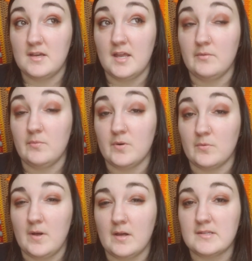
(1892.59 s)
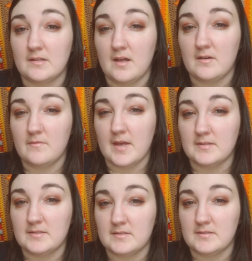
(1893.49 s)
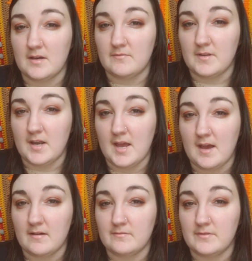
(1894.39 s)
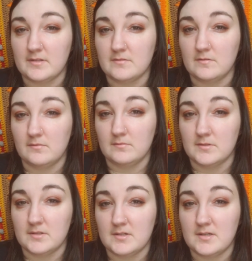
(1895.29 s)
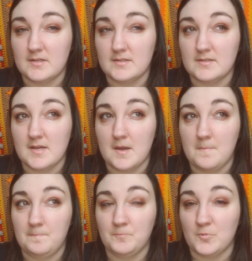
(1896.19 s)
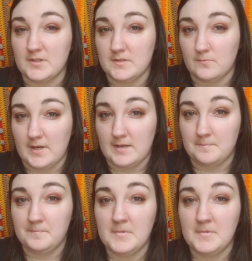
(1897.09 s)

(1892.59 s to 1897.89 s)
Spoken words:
And it would work well because a lot of that stuff that I have that's older is worsted weight.